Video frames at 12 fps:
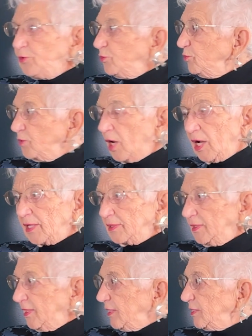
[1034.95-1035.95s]
do not
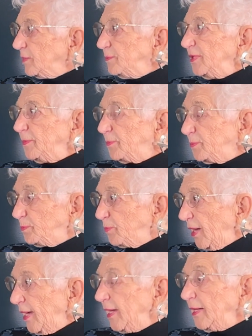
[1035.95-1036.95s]
need to be
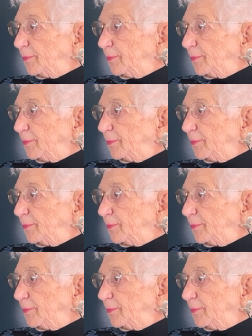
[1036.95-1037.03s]
paying